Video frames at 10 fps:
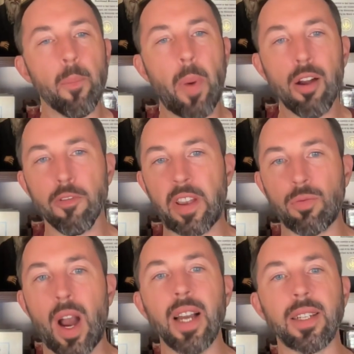Pyruvate
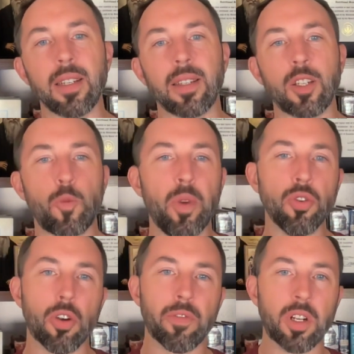rises and
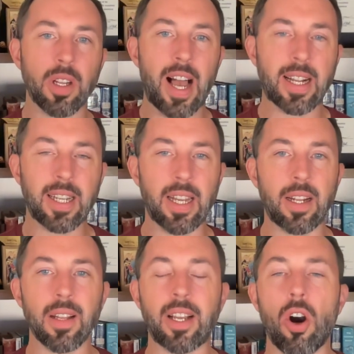spills over into
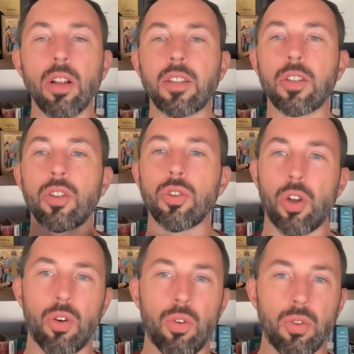lactate. Glycolysis
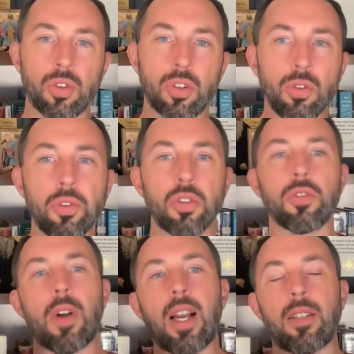slows,
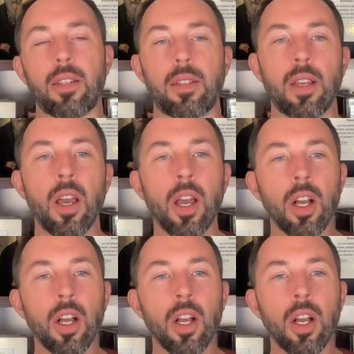glucose rises.